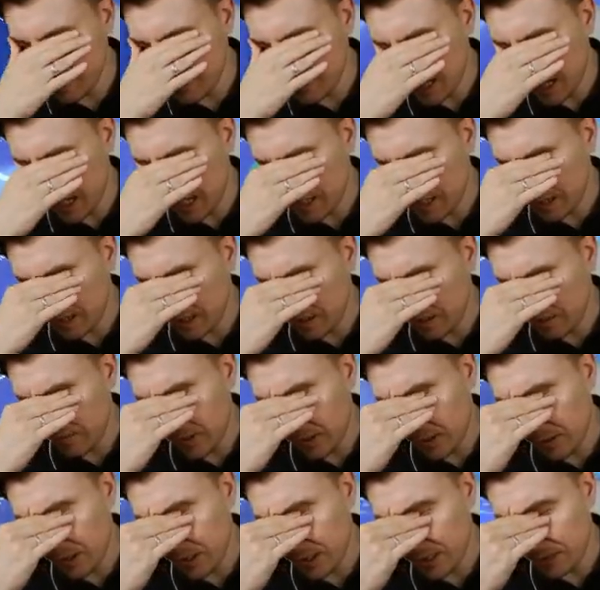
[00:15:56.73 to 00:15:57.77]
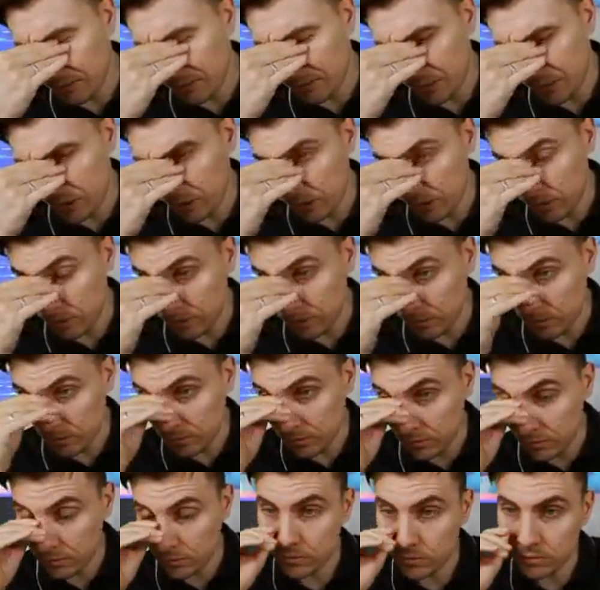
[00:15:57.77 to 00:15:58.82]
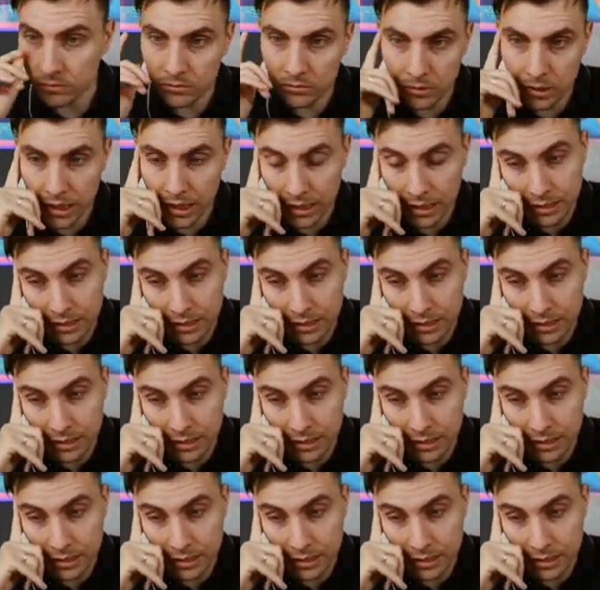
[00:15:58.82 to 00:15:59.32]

Zacian very difficult, really